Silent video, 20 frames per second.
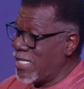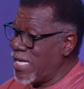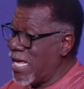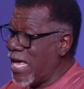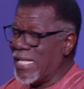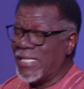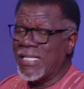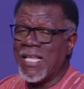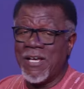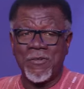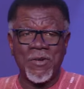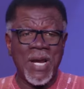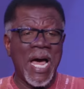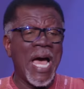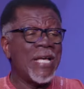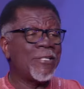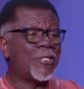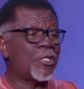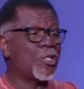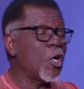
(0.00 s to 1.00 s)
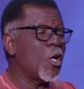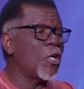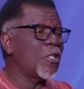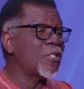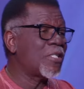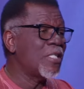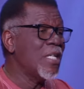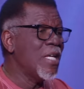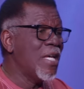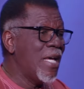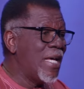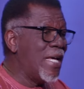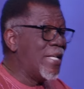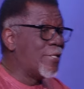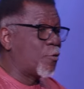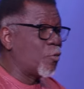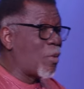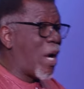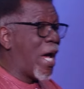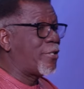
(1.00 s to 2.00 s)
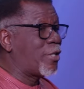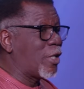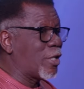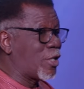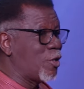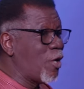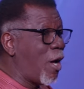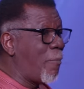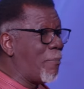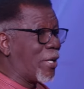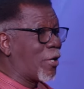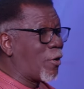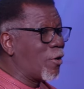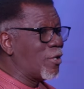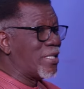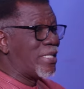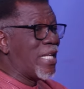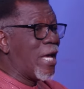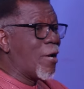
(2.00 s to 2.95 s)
And the righteous is righteous not because they